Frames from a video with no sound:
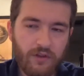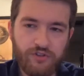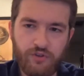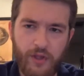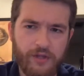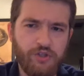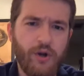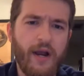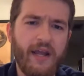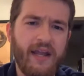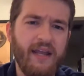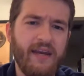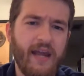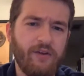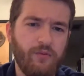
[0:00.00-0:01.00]
so they try to
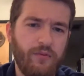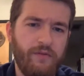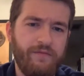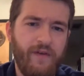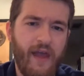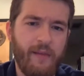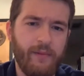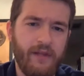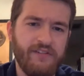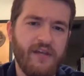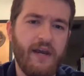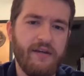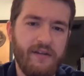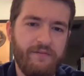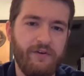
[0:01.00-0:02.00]
connect with the families
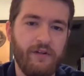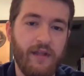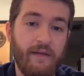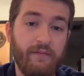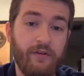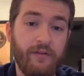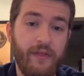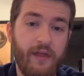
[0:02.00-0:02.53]
on a different level